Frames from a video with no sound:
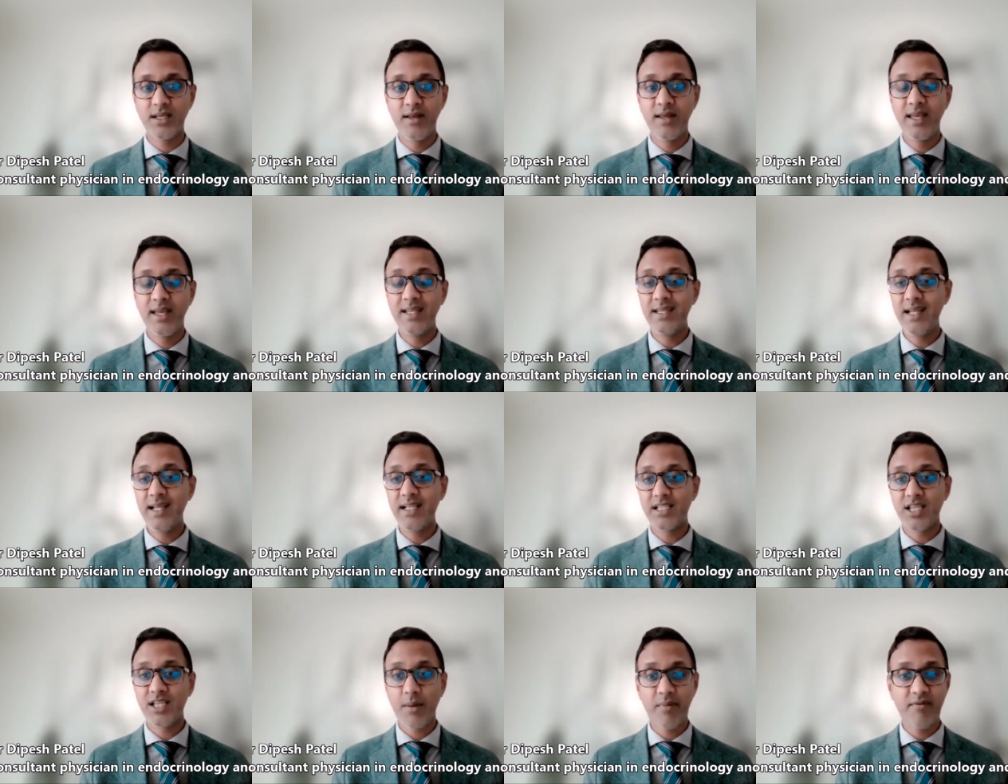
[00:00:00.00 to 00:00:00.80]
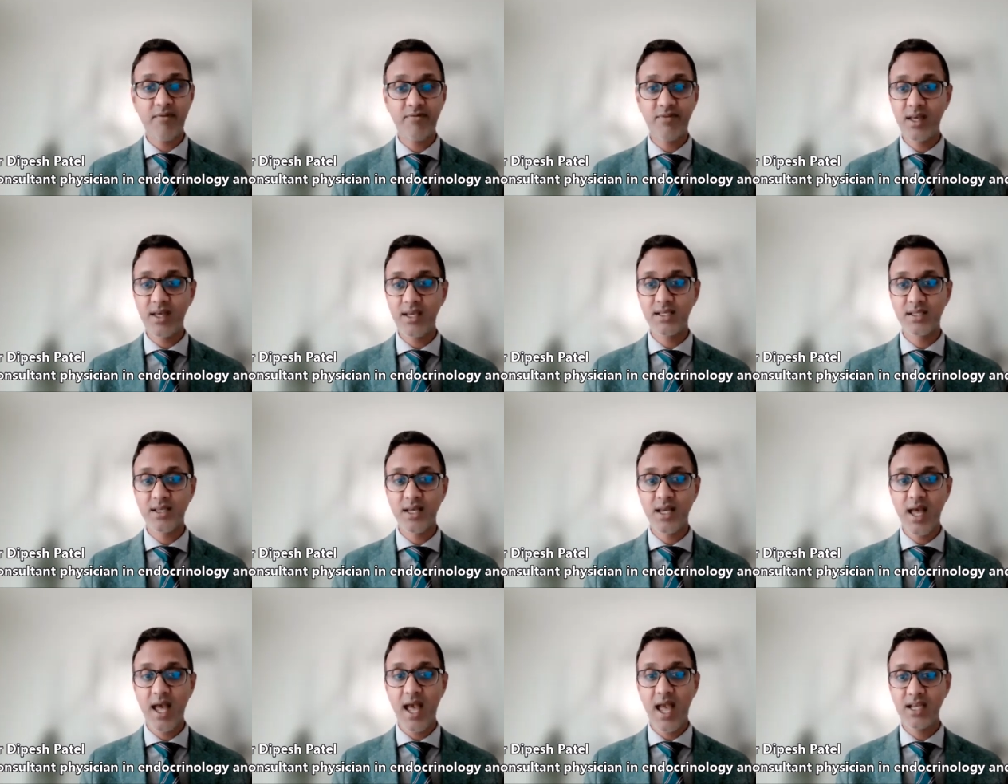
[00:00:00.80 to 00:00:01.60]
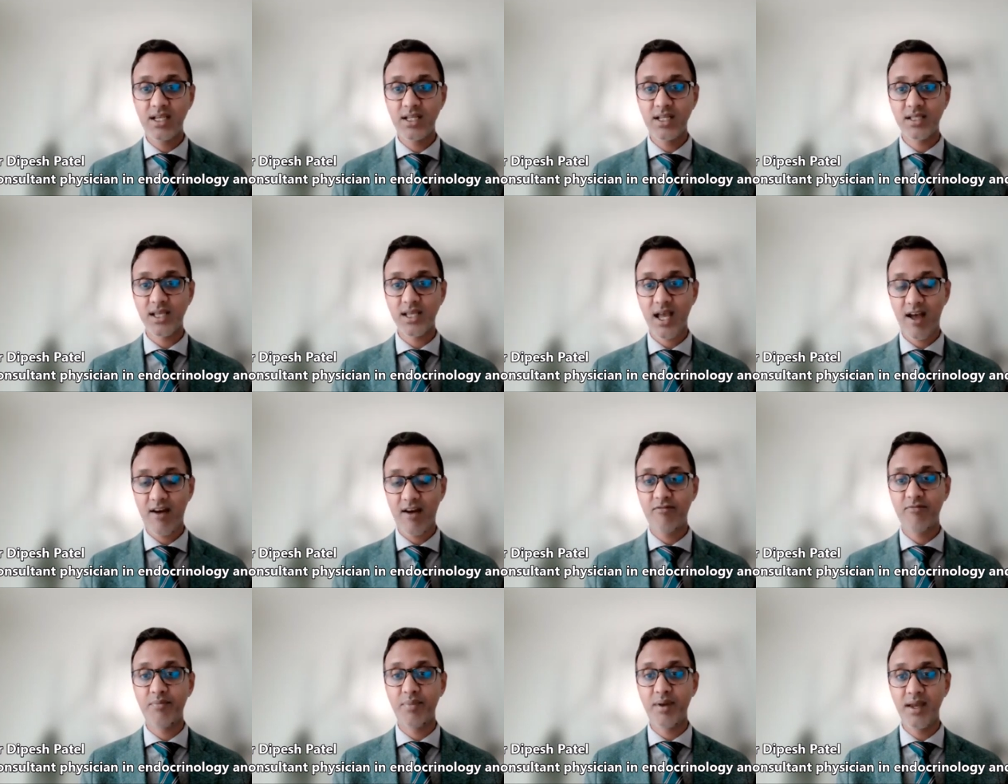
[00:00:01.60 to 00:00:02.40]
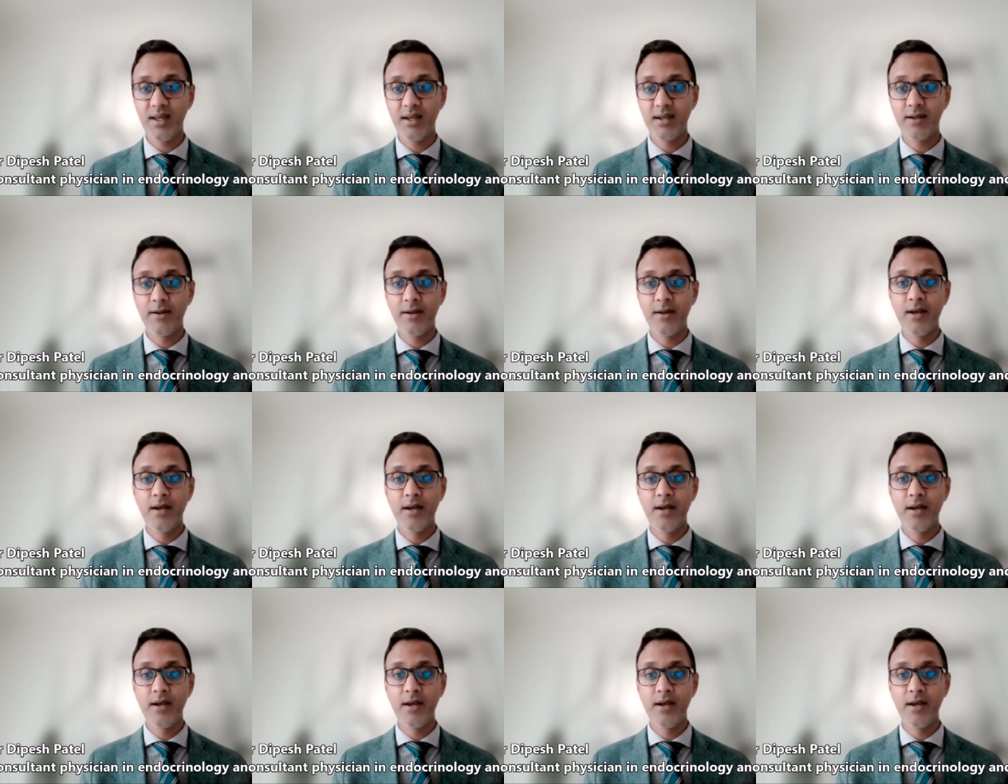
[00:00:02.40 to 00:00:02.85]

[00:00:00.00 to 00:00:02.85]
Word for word: Indeed, some of these agents have been